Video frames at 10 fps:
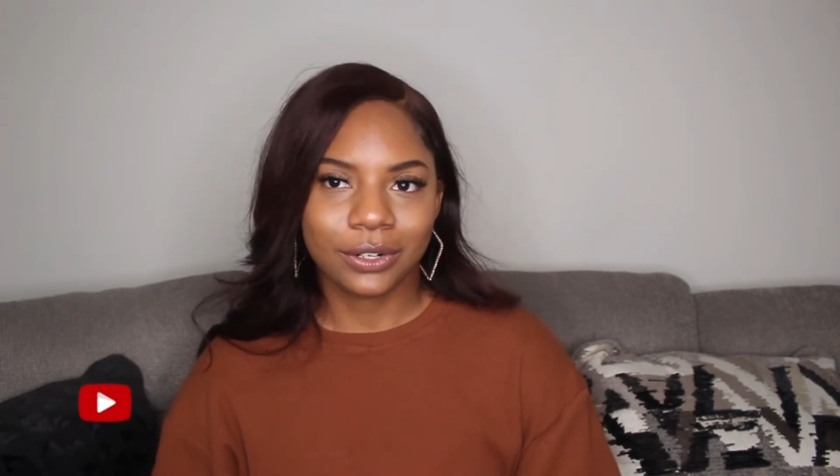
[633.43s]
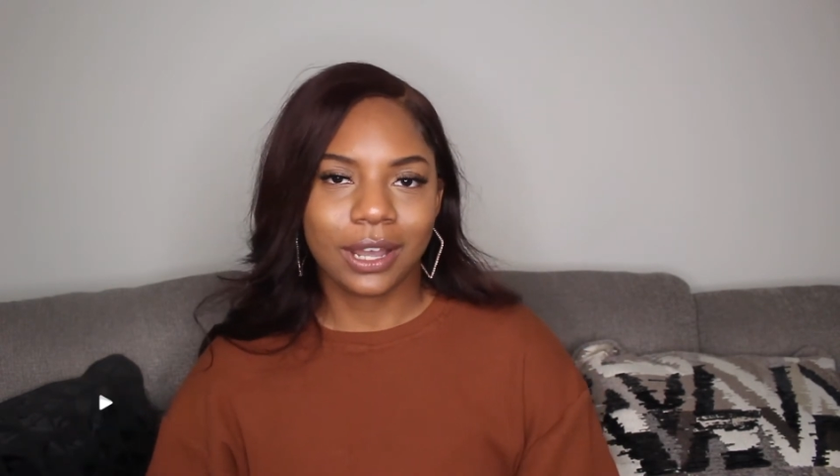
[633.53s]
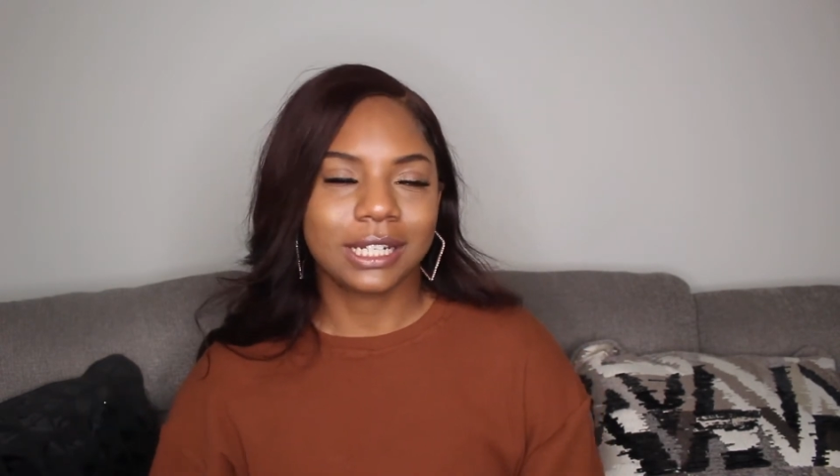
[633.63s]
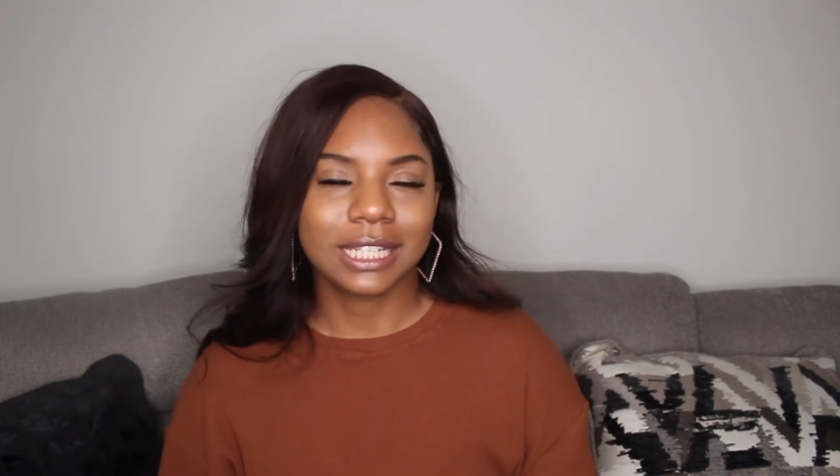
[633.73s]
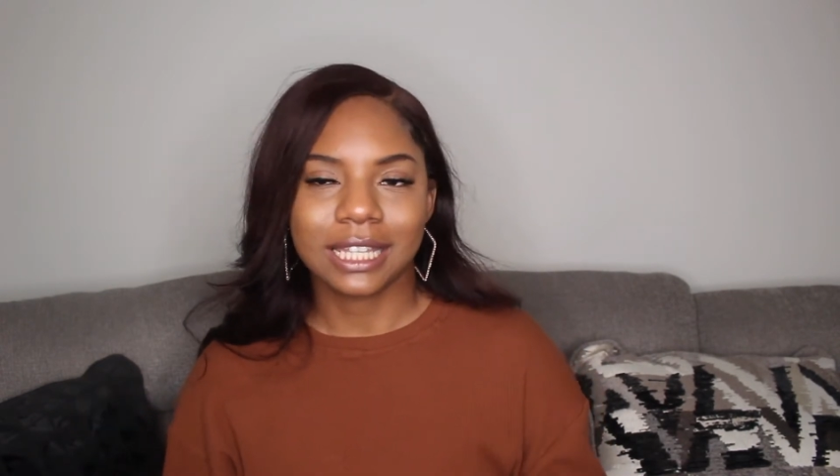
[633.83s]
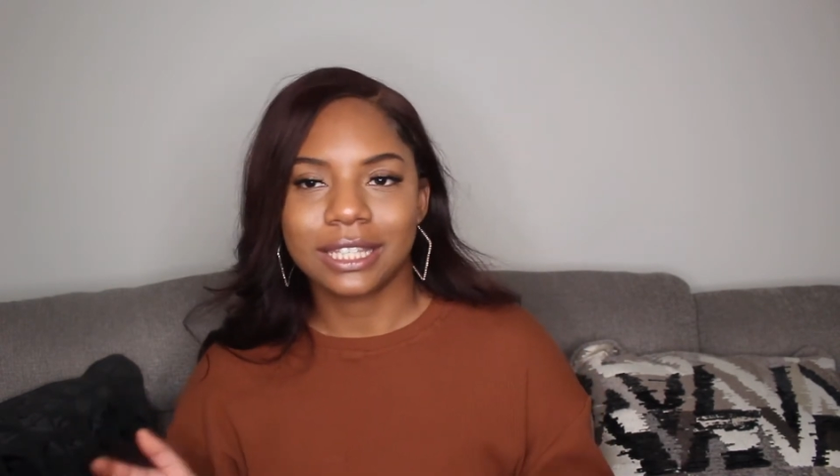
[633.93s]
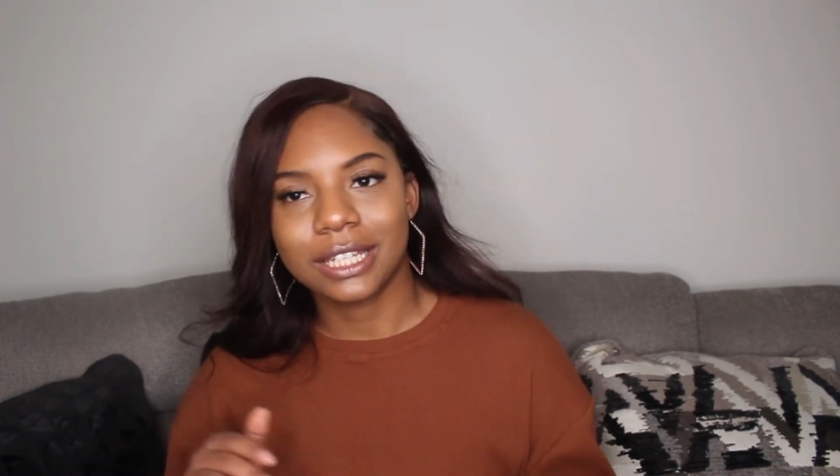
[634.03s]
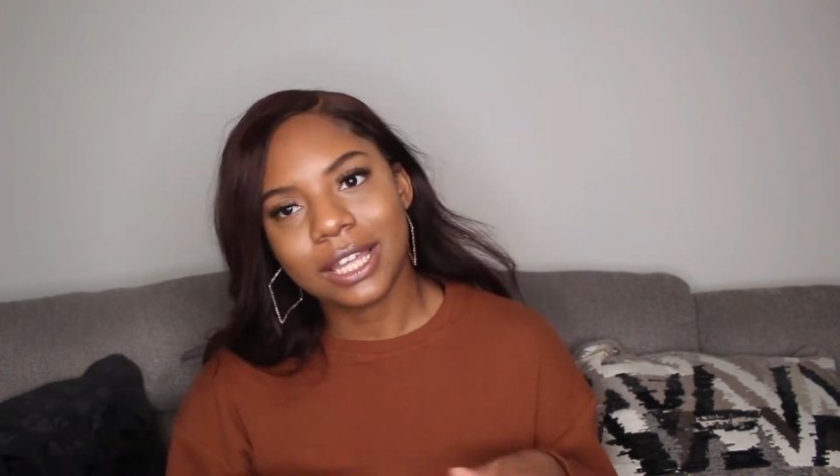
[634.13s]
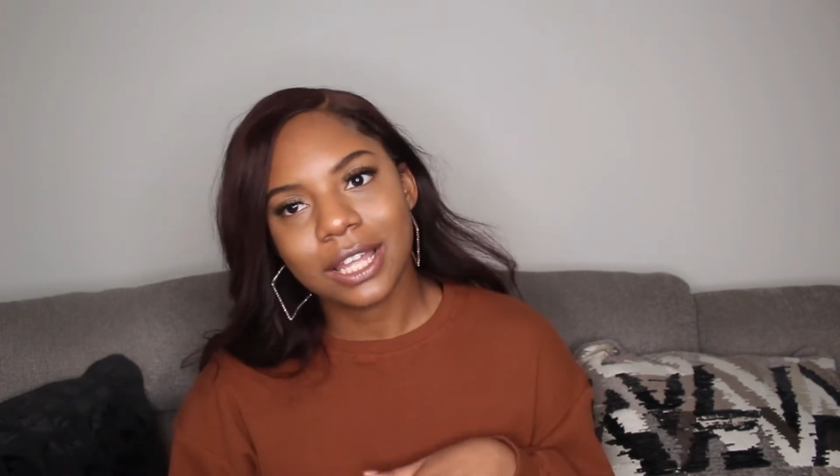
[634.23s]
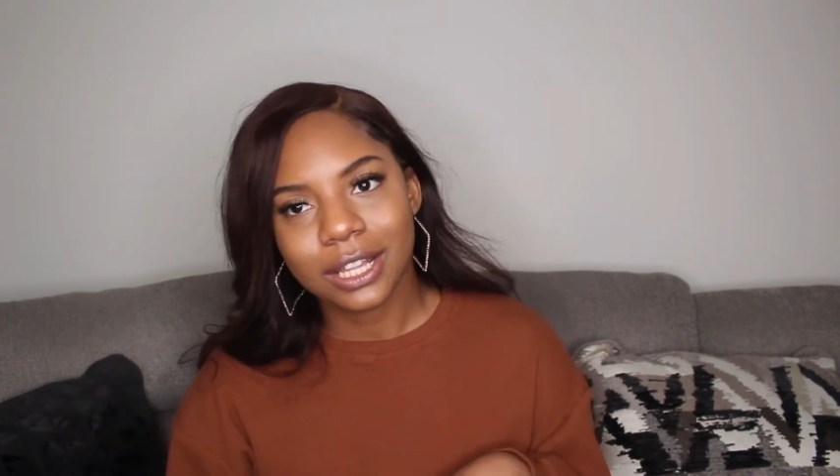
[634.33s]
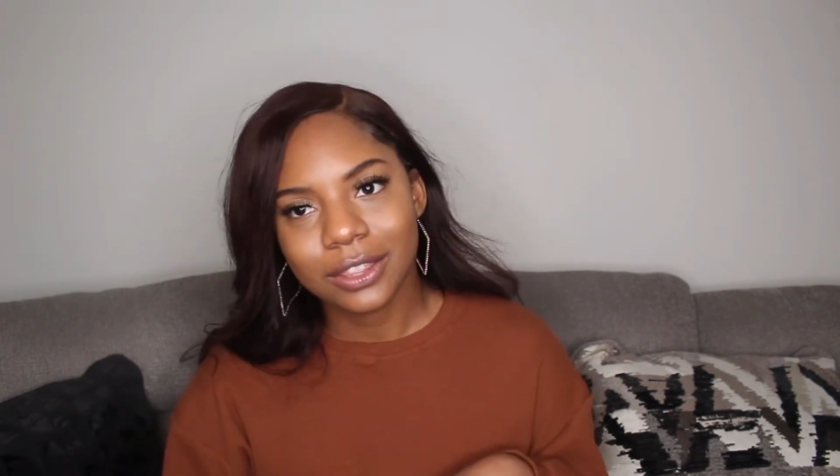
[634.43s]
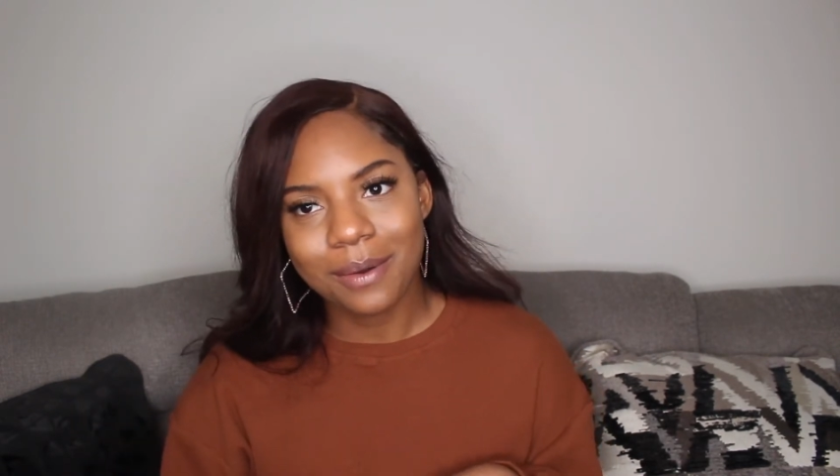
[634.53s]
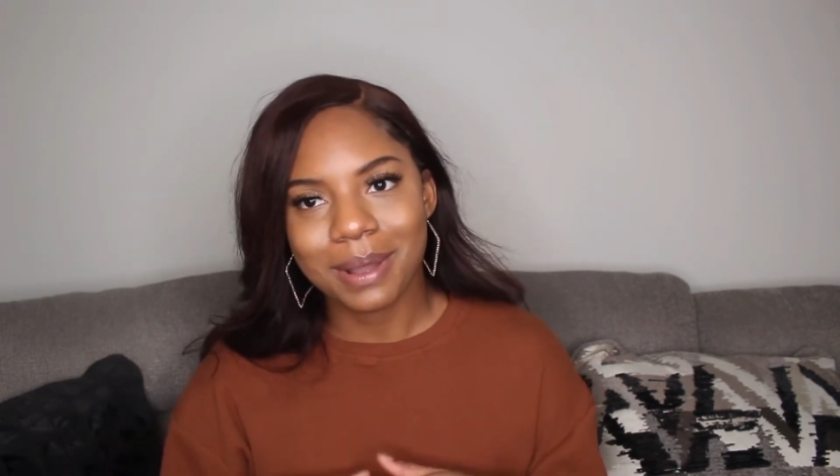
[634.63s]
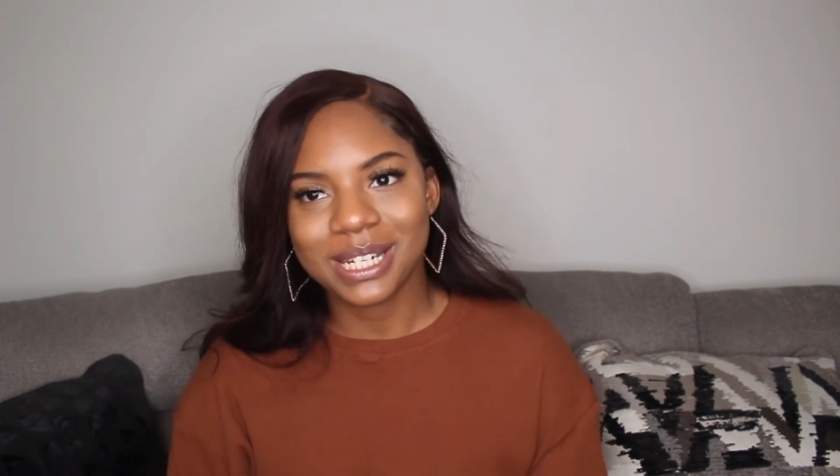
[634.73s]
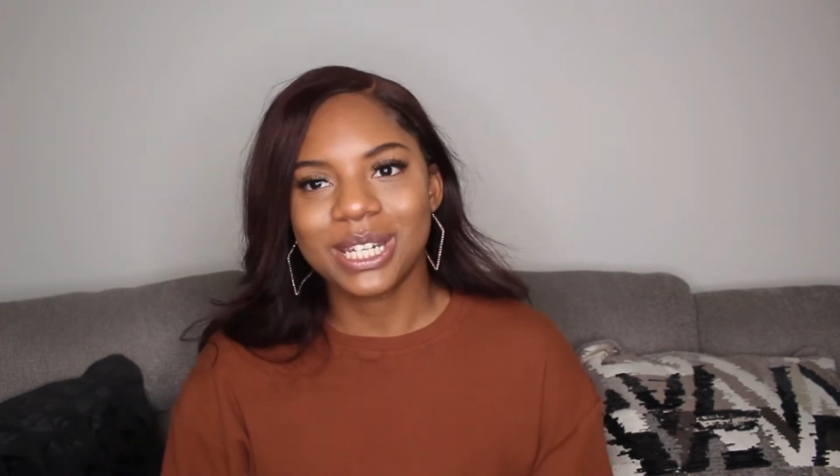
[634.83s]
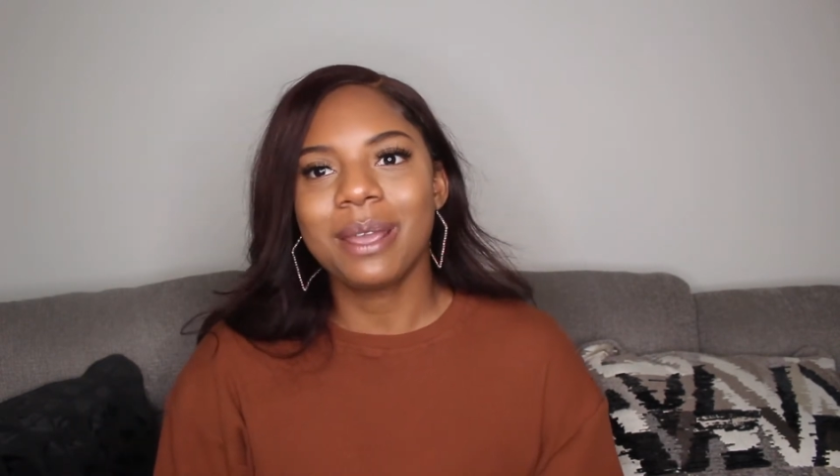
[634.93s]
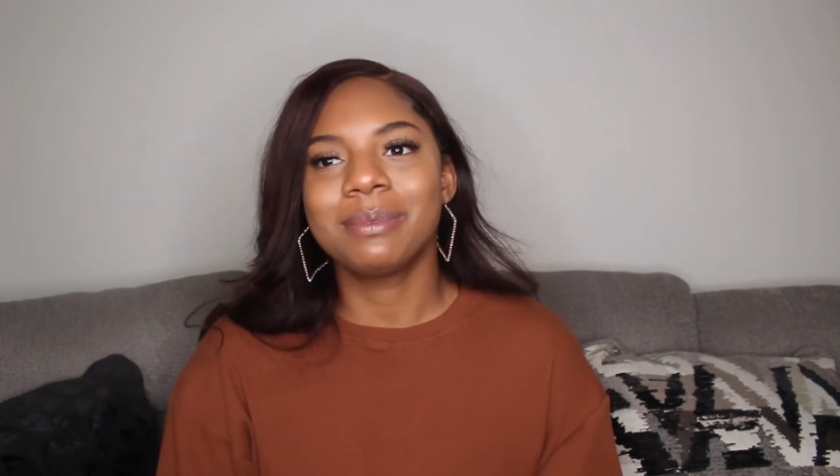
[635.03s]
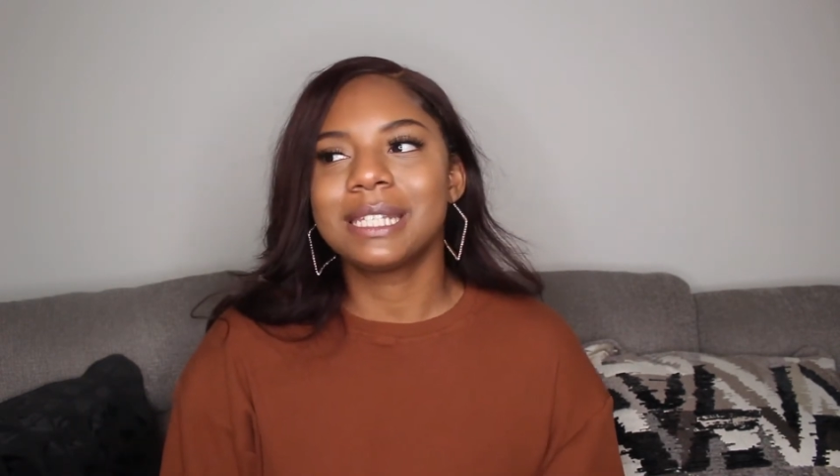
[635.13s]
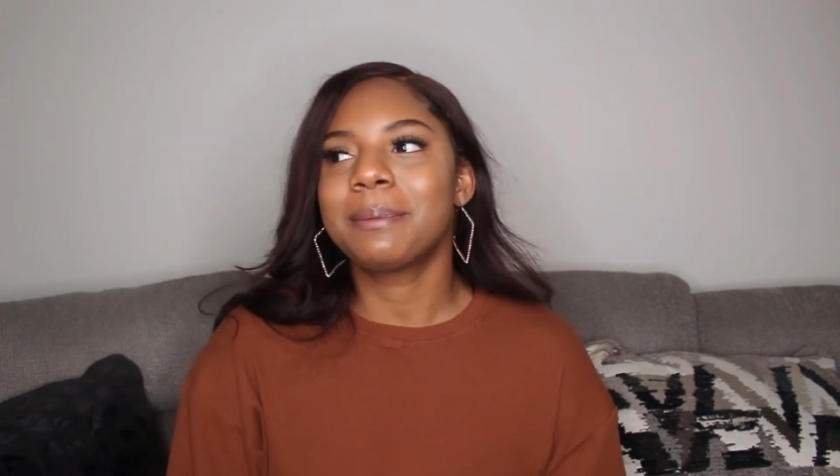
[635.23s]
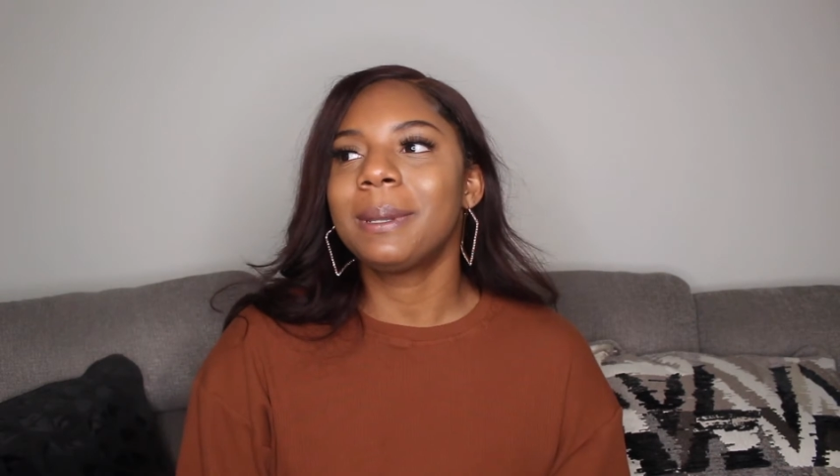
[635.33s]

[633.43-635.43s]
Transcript: I just had to throw my shameless